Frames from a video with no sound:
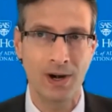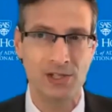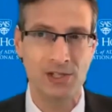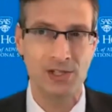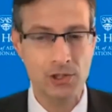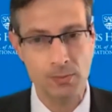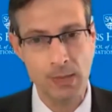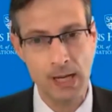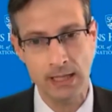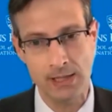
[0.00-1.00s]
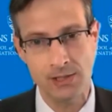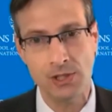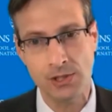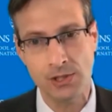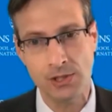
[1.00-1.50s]
or exacerbating
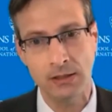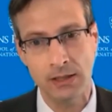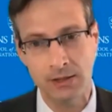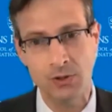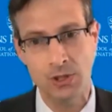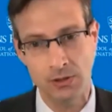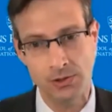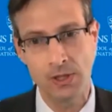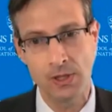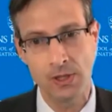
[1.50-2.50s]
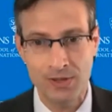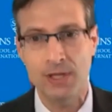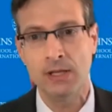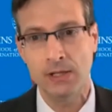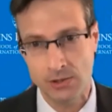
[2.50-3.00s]
existing cleavages
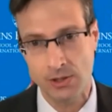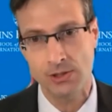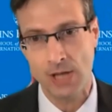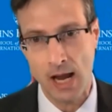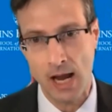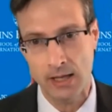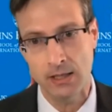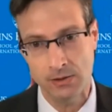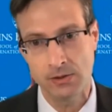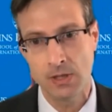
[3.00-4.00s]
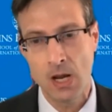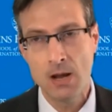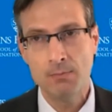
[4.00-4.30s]
within these societies.